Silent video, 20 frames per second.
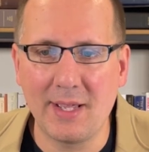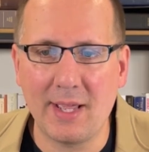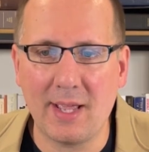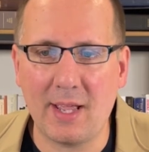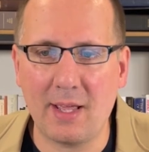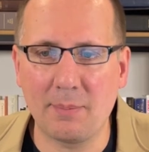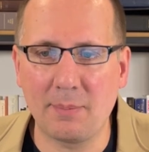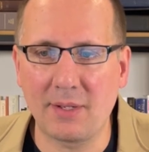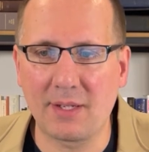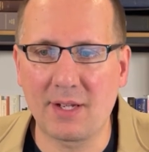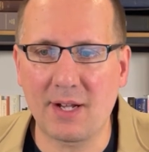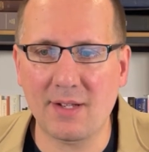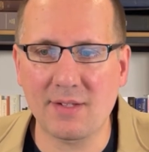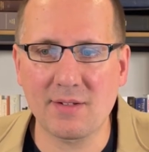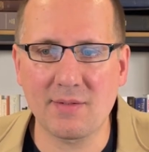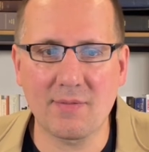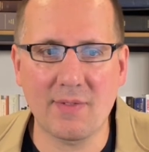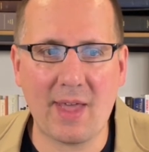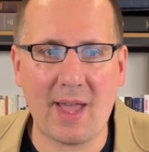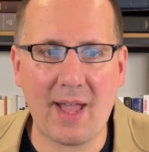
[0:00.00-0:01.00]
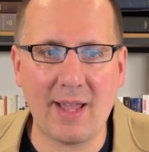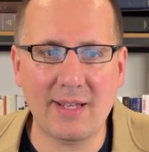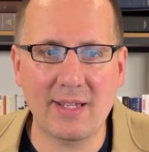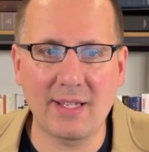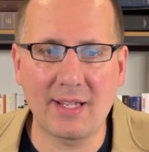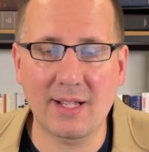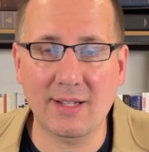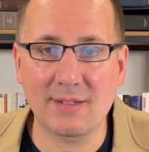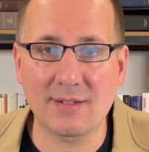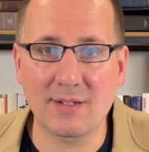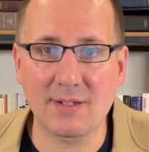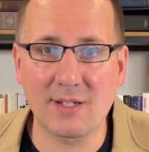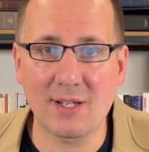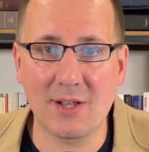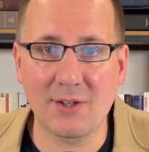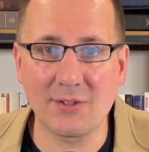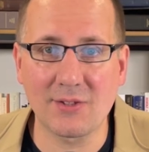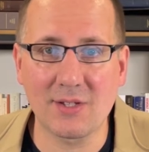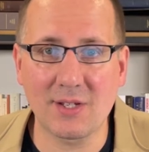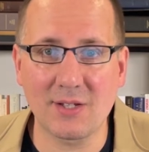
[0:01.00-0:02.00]
and because of that, he gets to
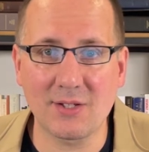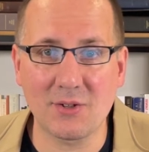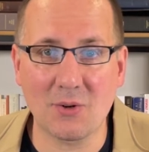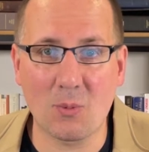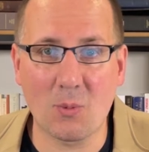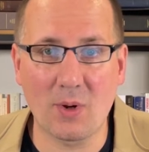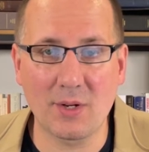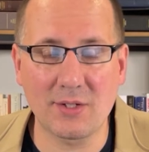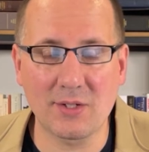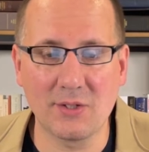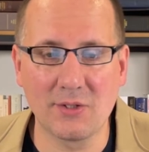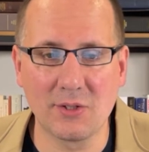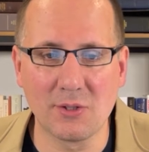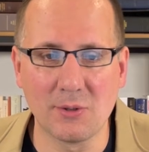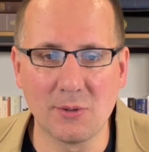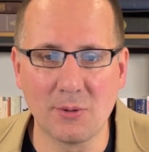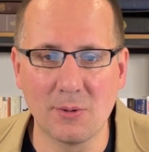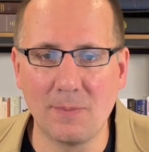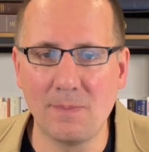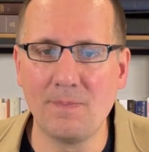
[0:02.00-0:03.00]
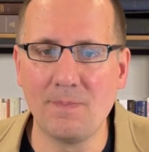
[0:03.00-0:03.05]
tell Caesar what to do.